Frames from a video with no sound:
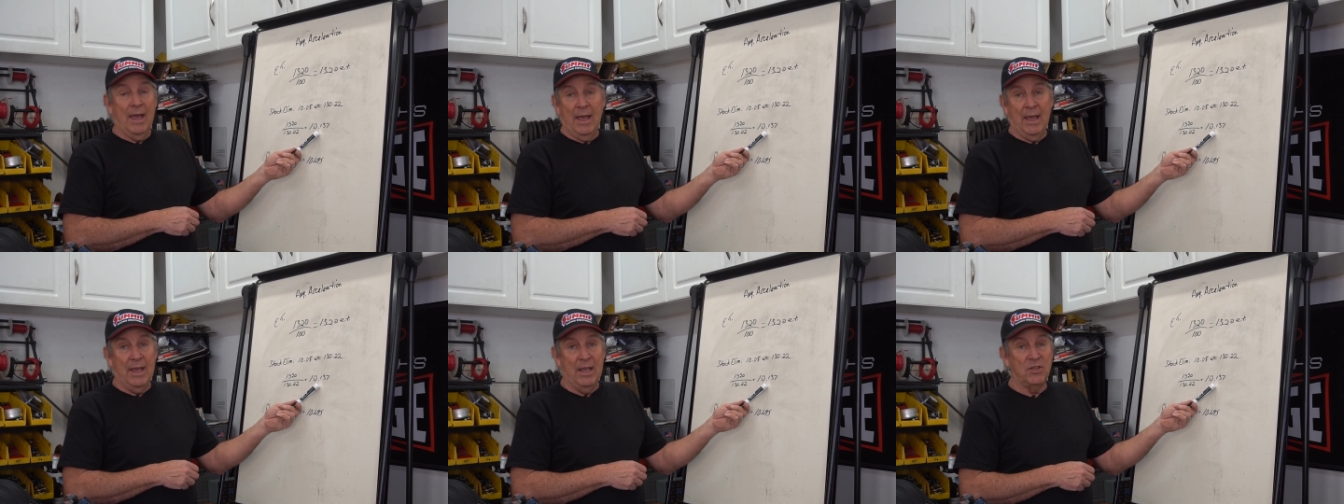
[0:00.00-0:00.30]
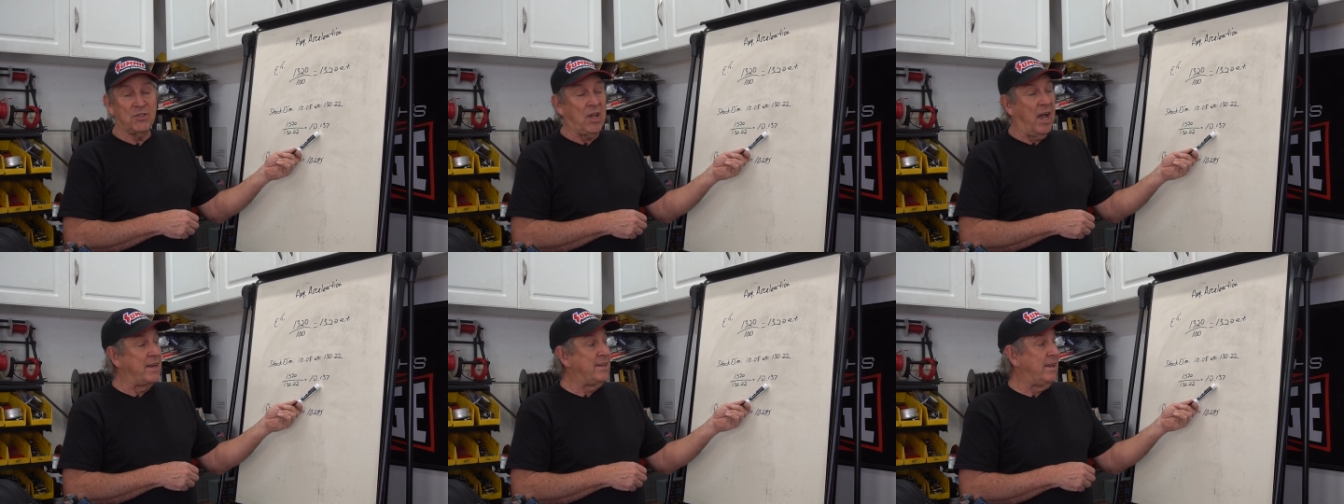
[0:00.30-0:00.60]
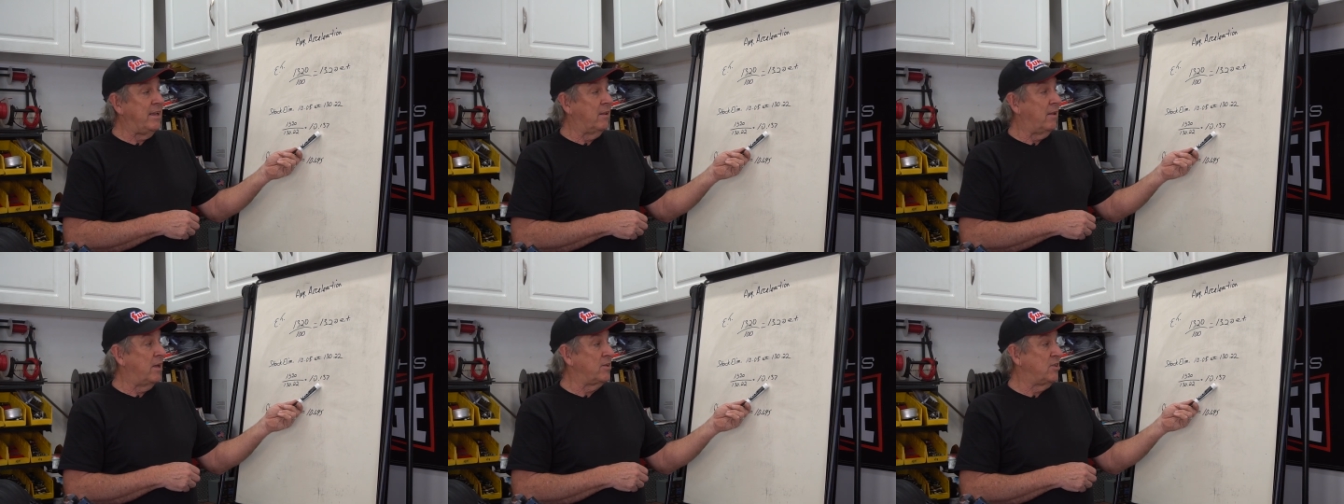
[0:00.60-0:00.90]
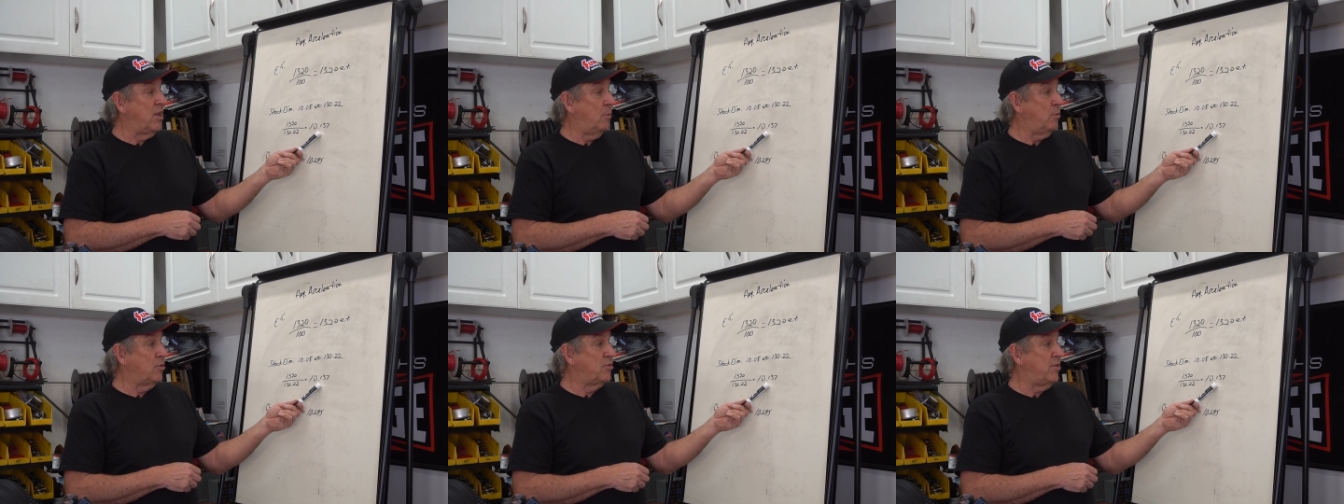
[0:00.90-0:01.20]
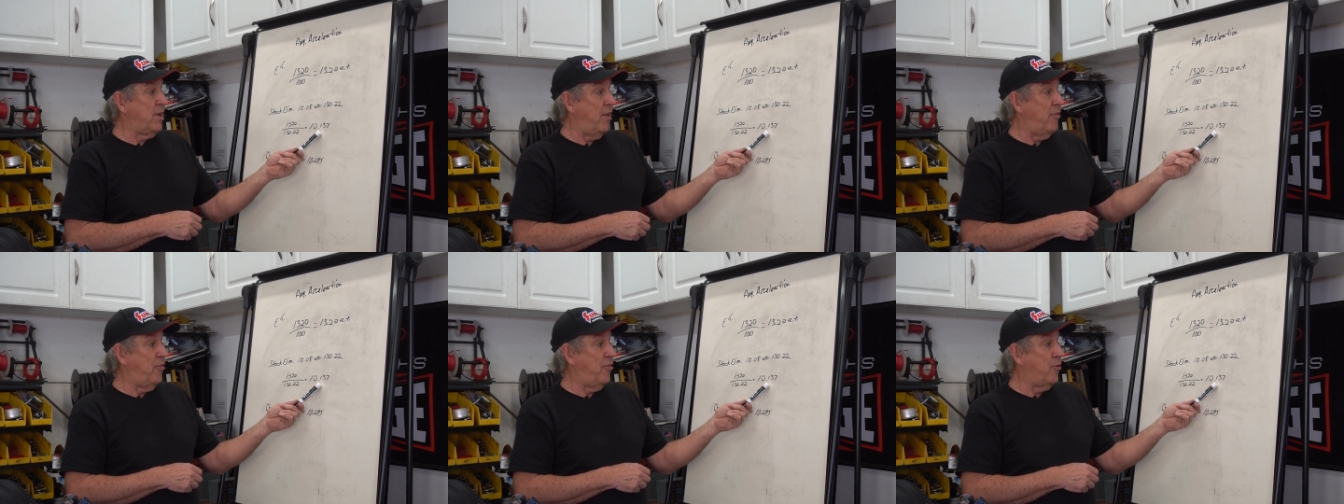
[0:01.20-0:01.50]
His idealized number is
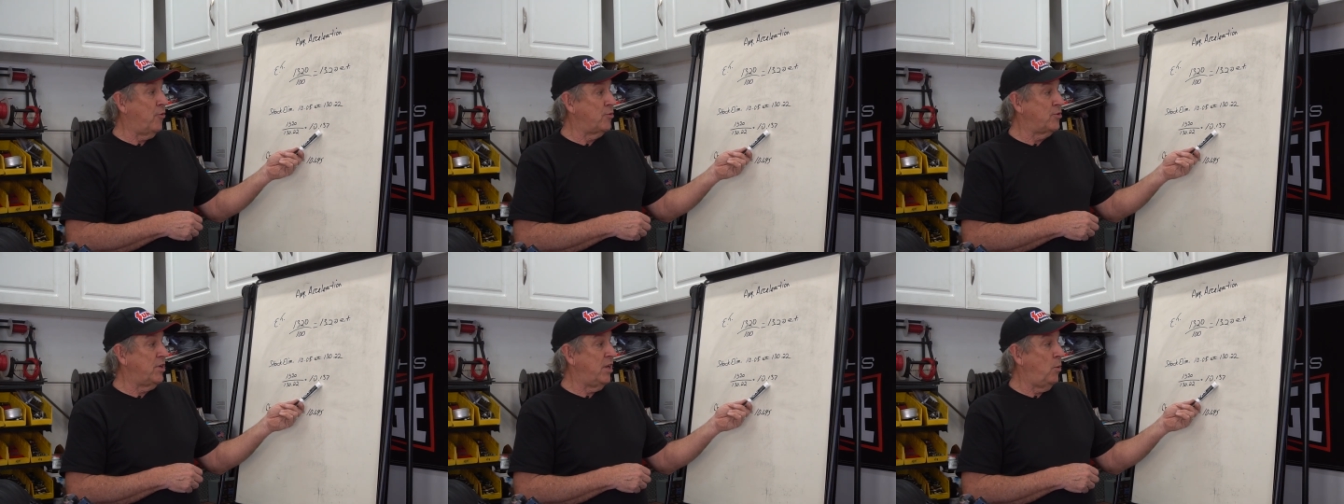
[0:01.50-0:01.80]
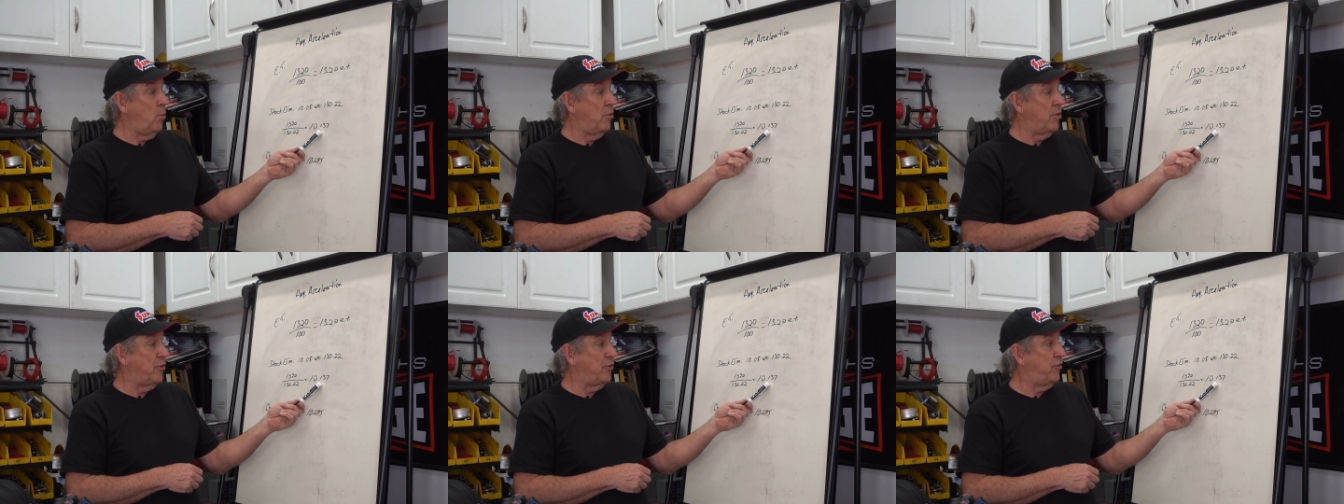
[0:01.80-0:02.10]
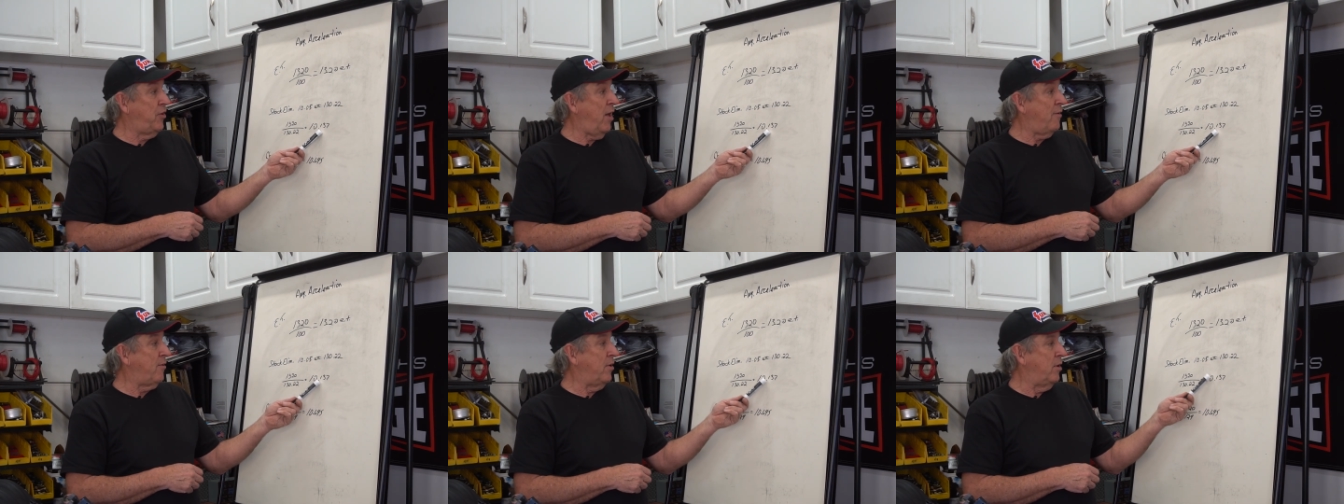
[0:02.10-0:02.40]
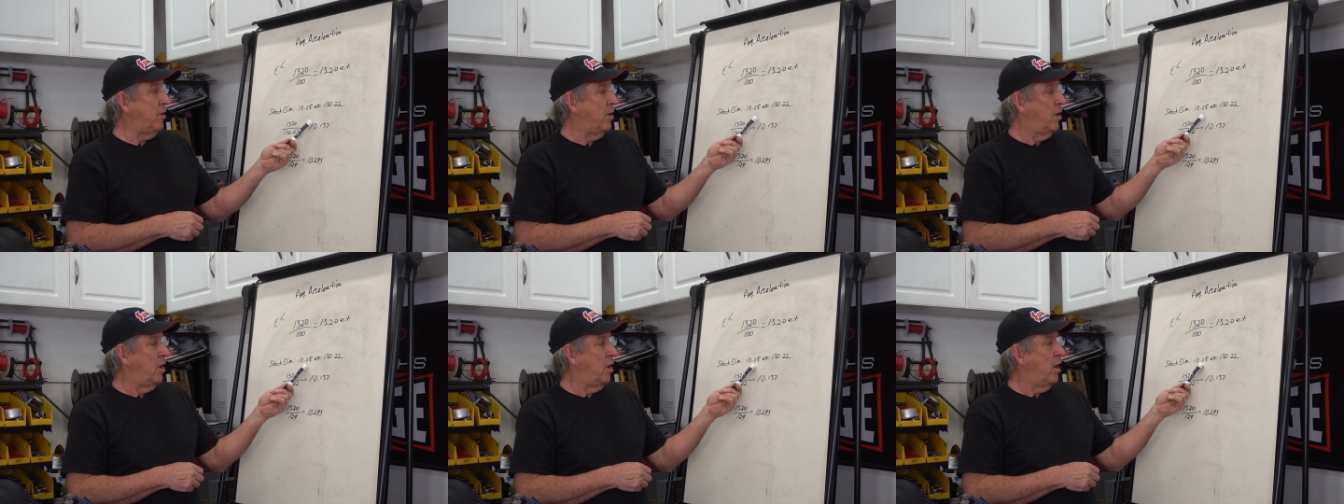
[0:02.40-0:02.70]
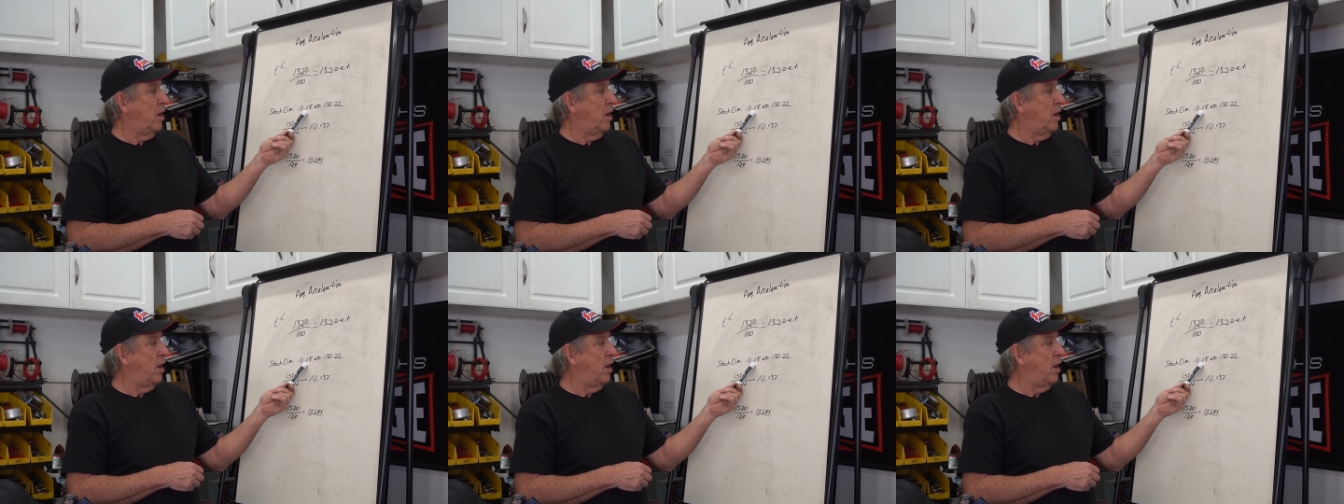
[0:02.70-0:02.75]
ten thirteen with a seven.